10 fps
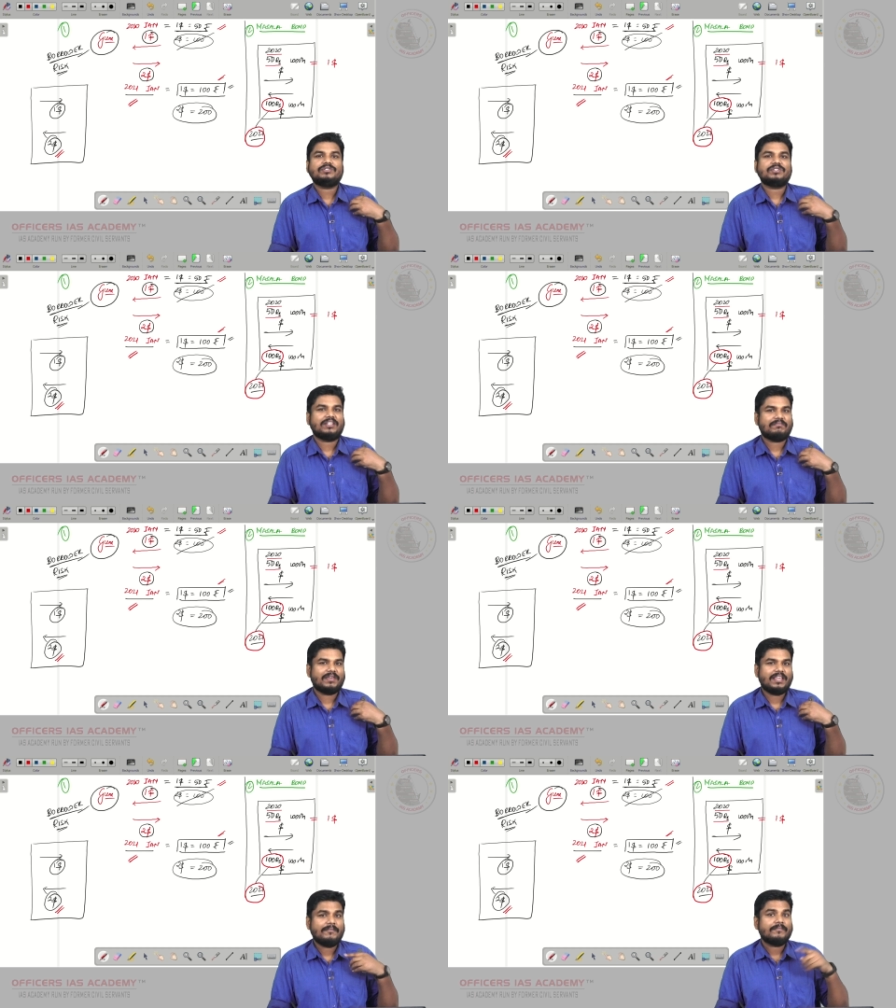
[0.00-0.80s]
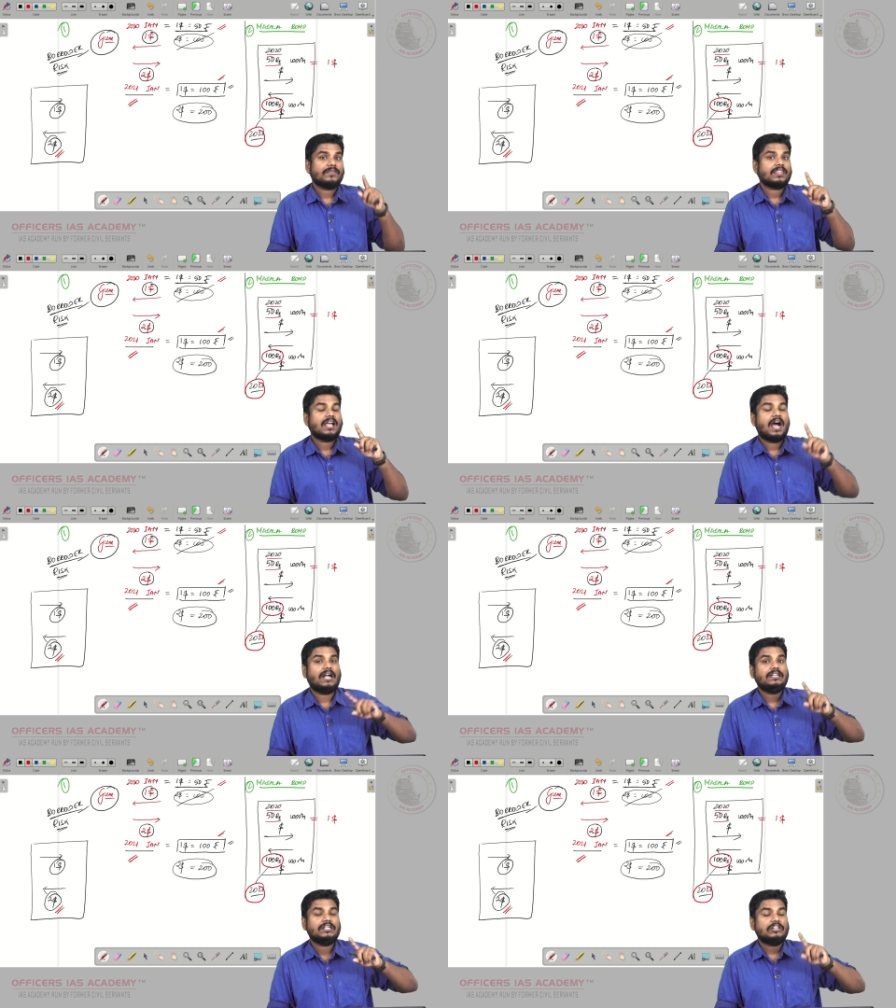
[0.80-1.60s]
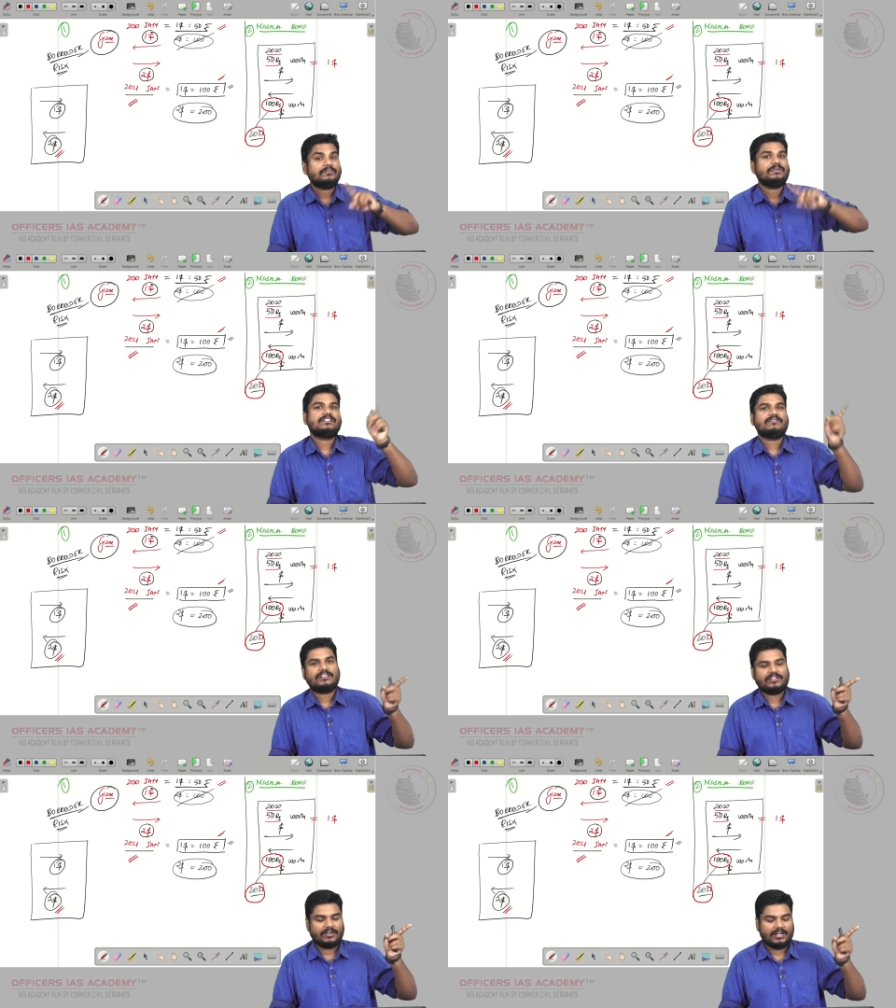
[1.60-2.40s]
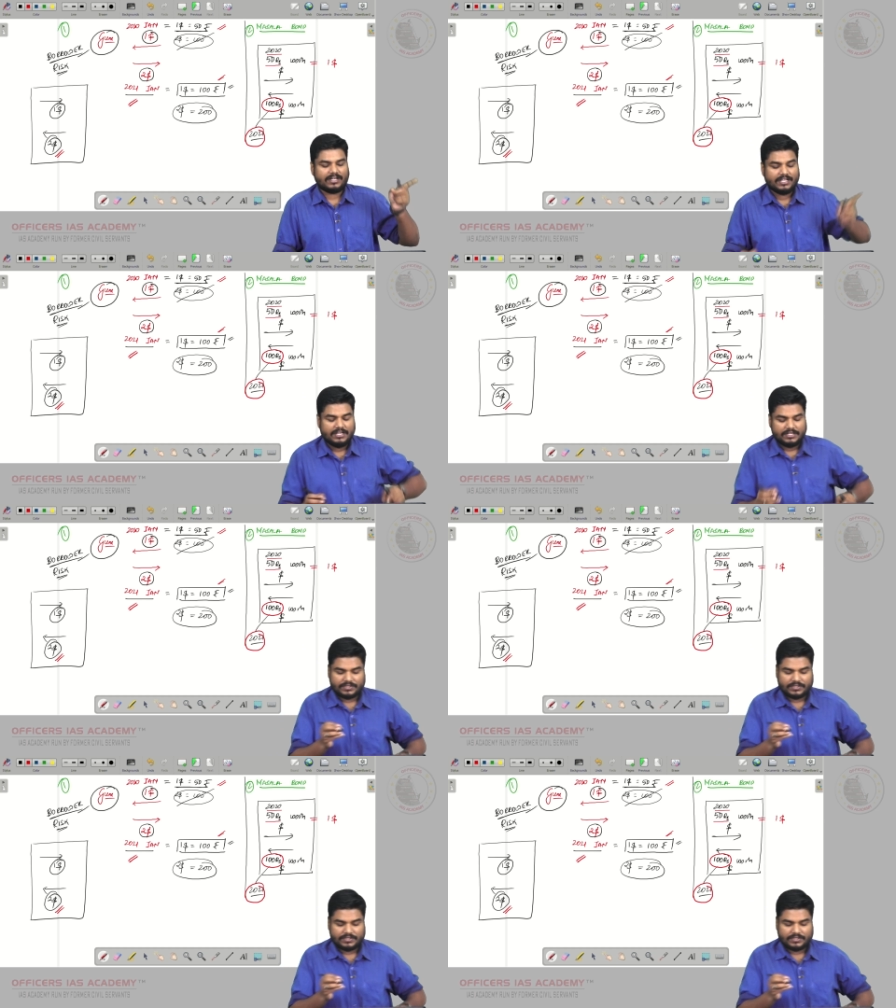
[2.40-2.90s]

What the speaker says: to repay 100 rupees worth dollar.